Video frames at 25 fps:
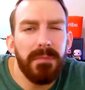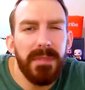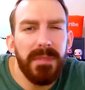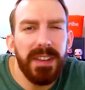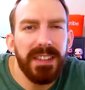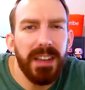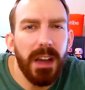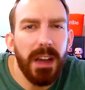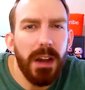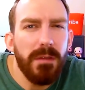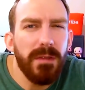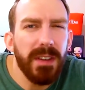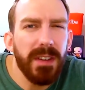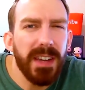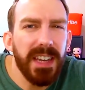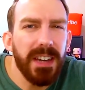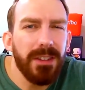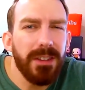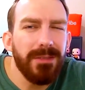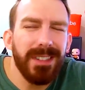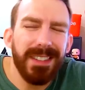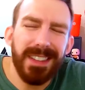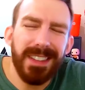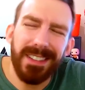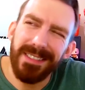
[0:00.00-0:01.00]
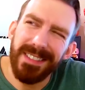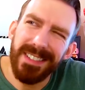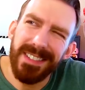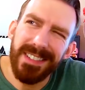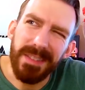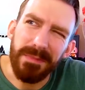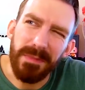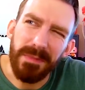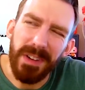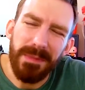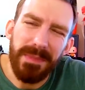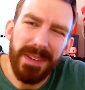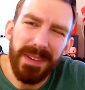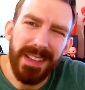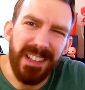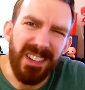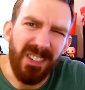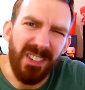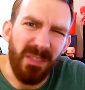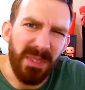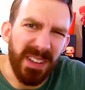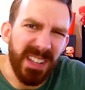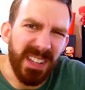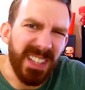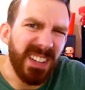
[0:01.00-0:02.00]
is that overkill? I don't know. It might be a
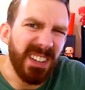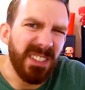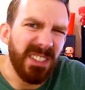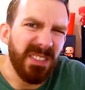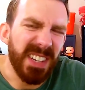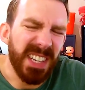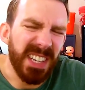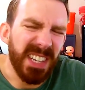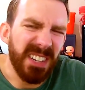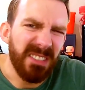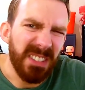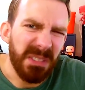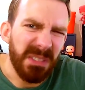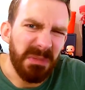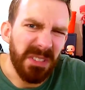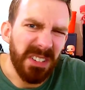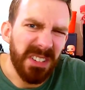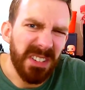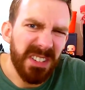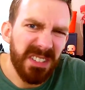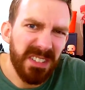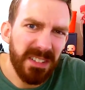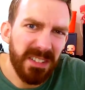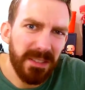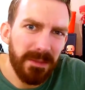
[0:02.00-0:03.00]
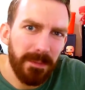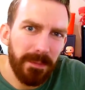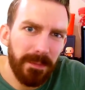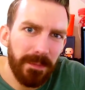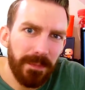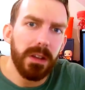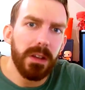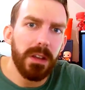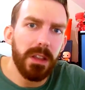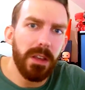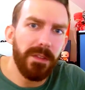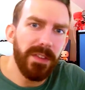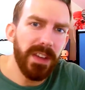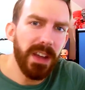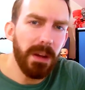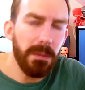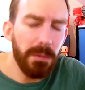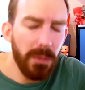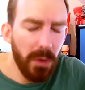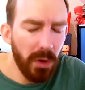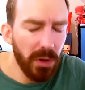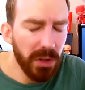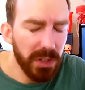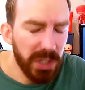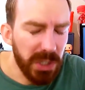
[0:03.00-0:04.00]
little bit overkill, to be honest. The thing I'm
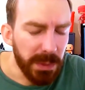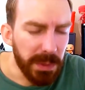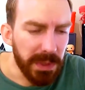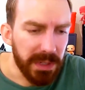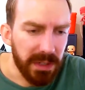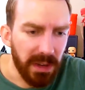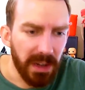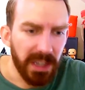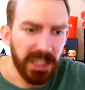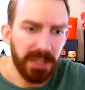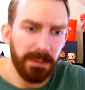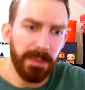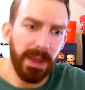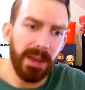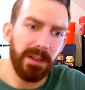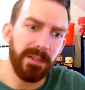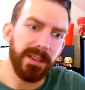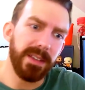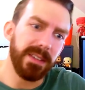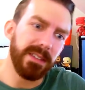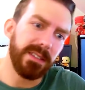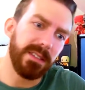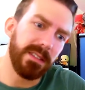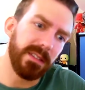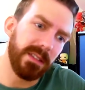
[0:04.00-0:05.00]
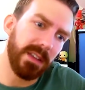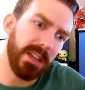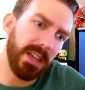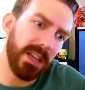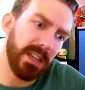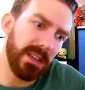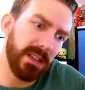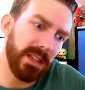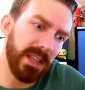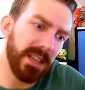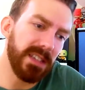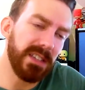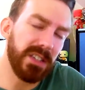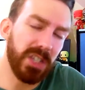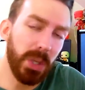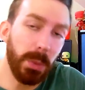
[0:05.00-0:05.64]
not super psyched about is there's